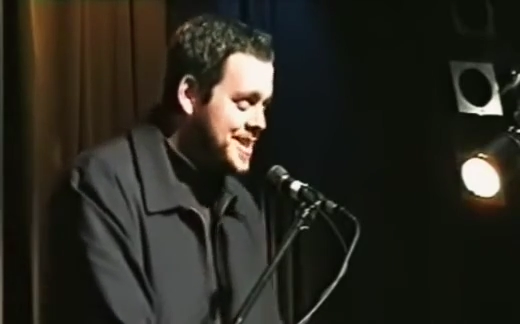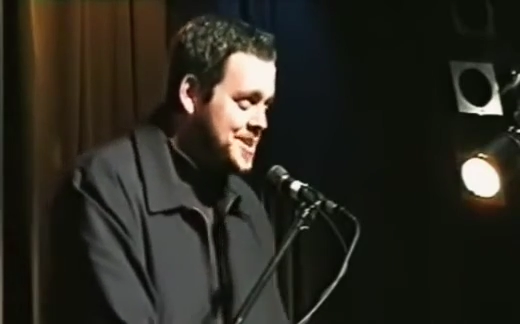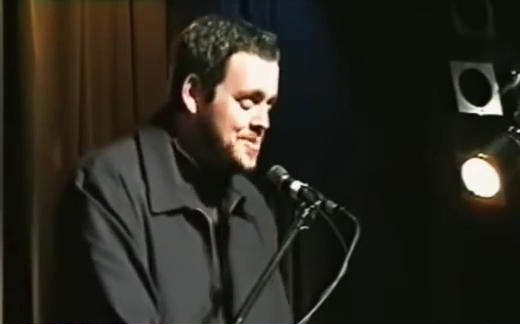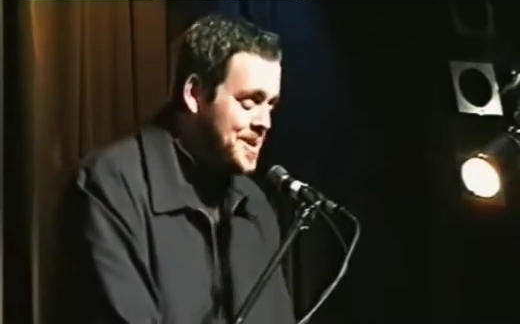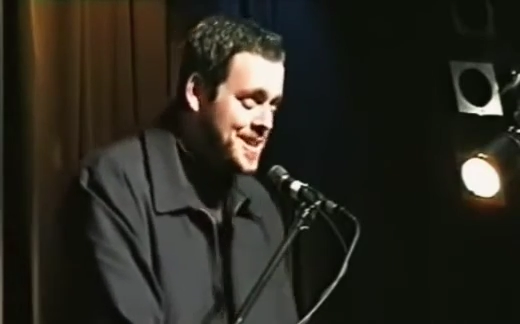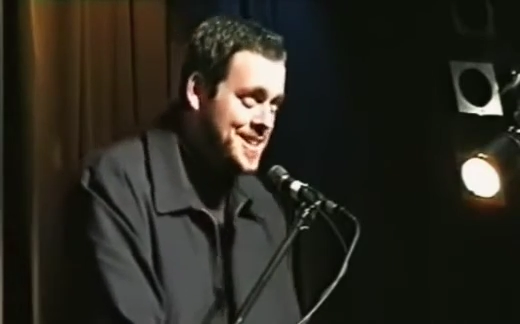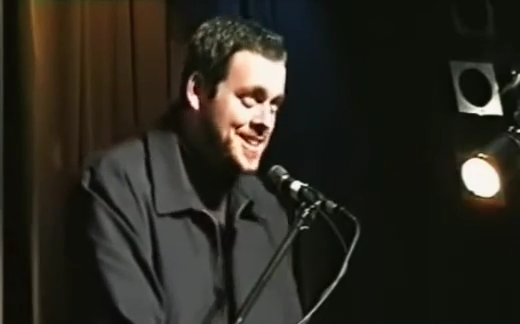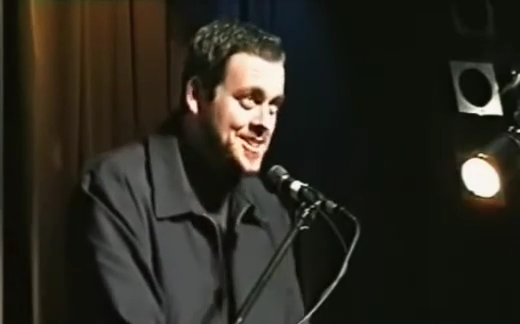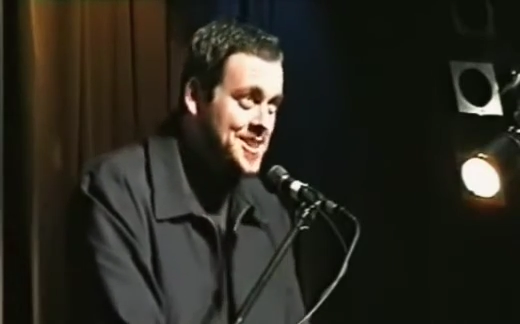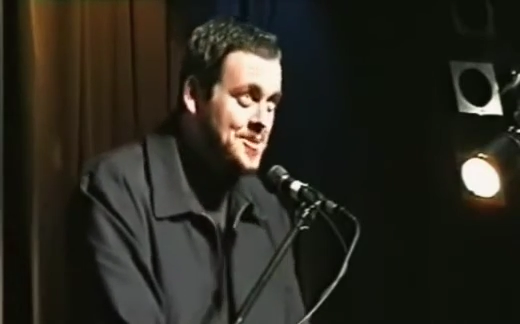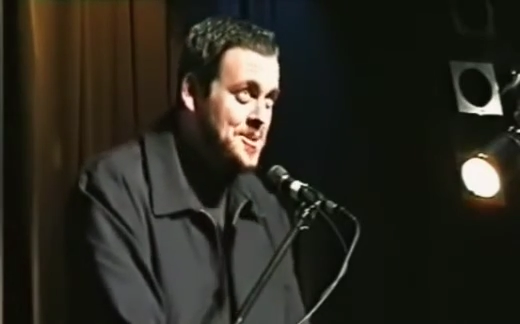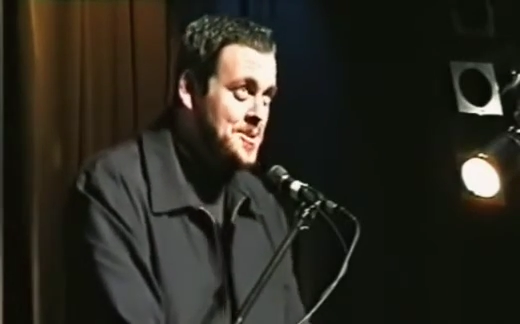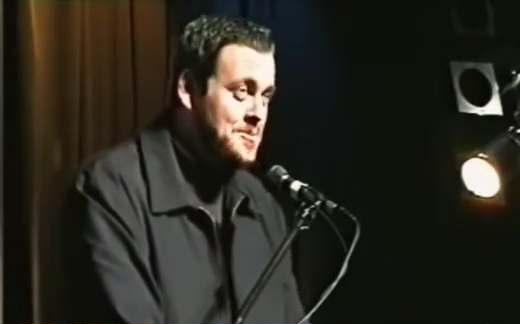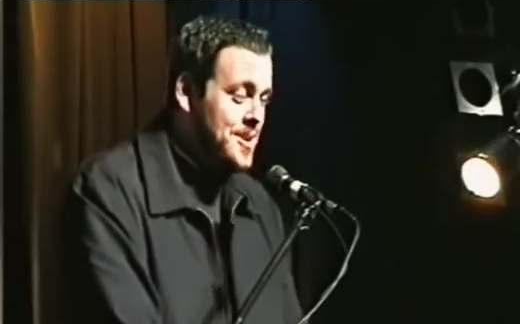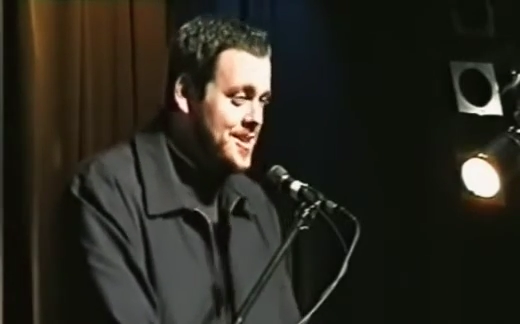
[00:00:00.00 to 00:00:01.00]
expecting
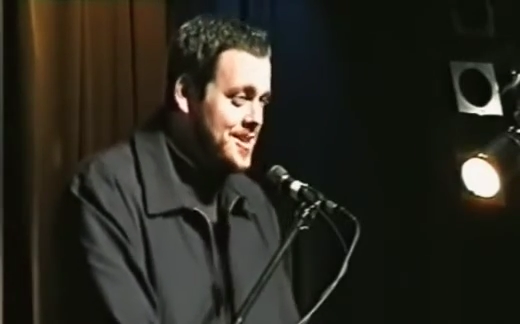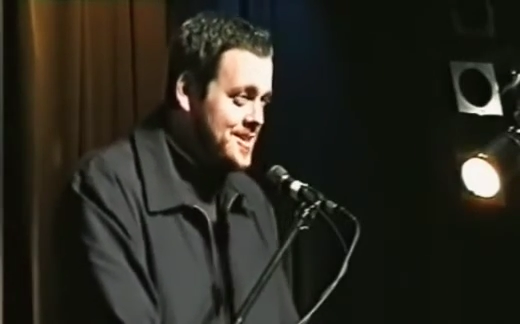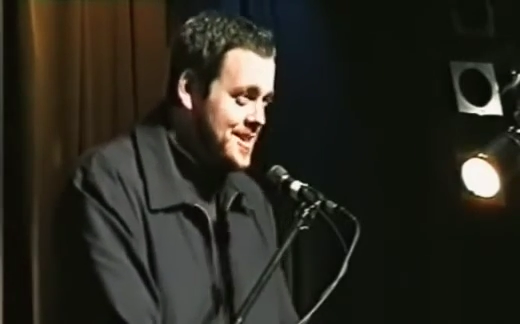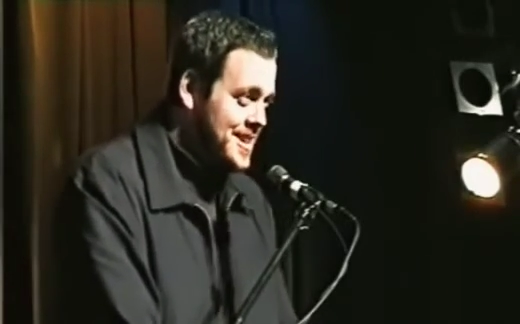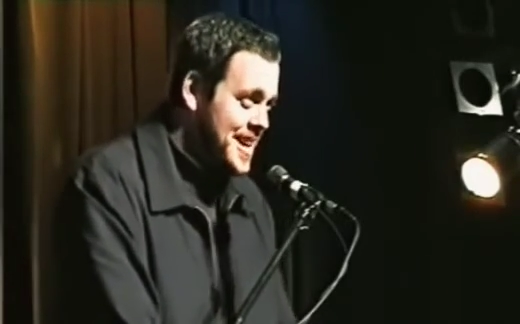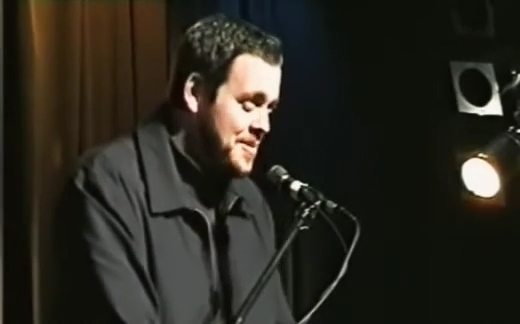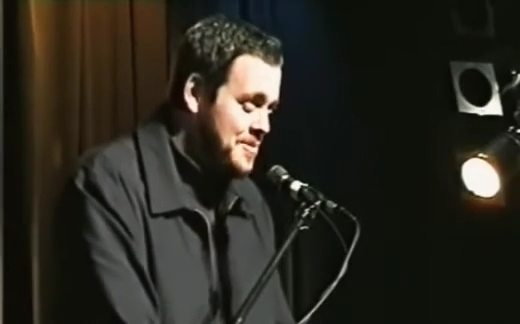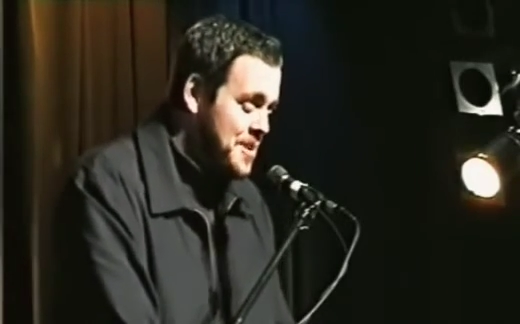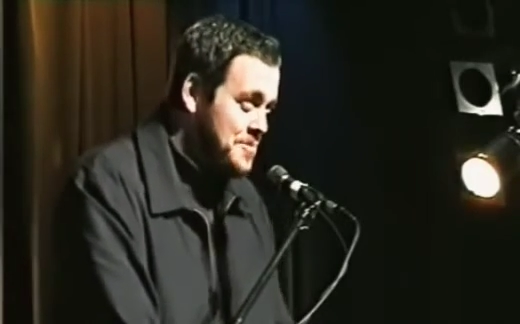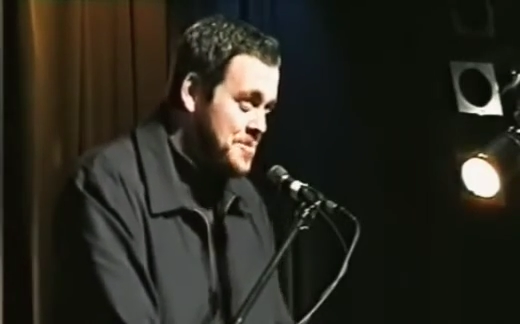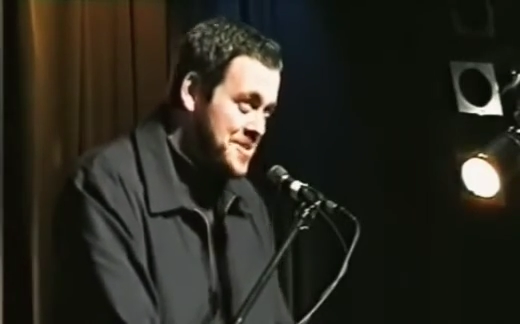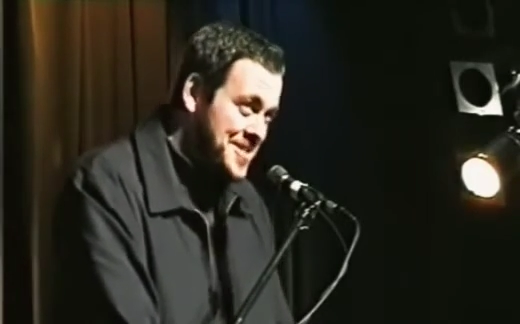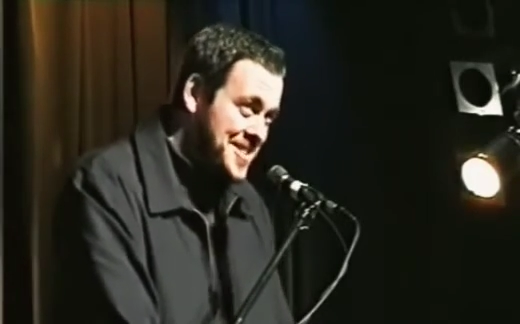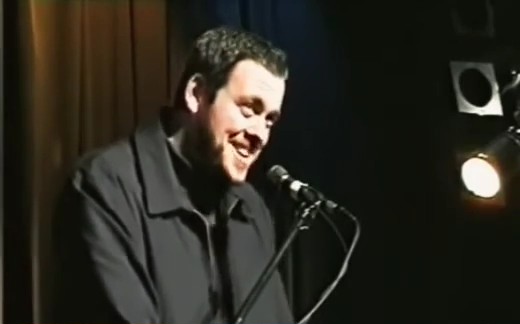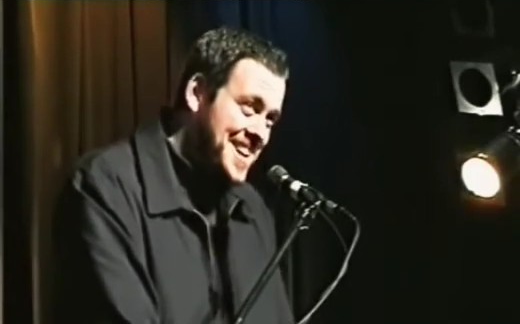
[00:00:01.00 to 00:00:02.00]
so many brothers to come
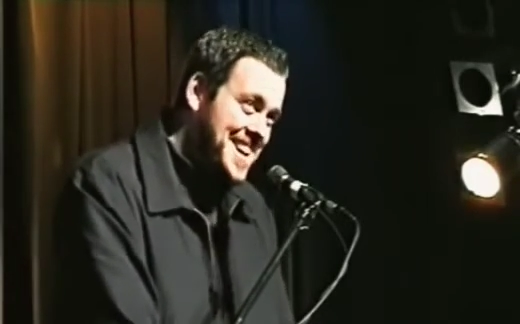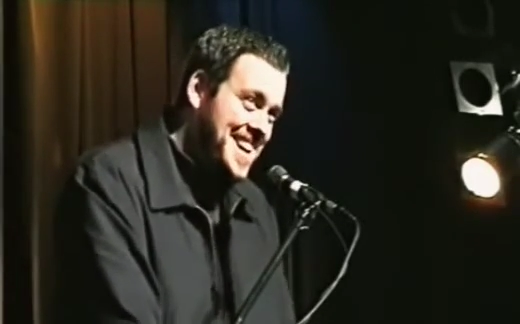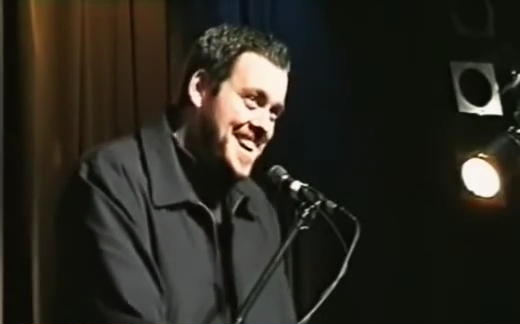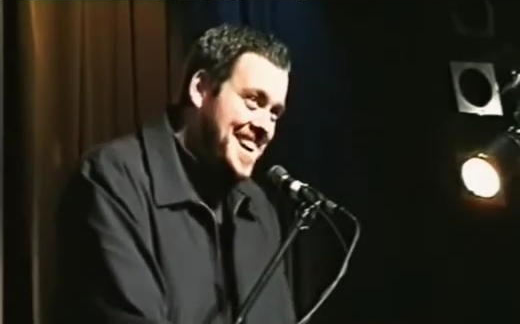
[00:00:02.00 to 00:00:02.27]
up and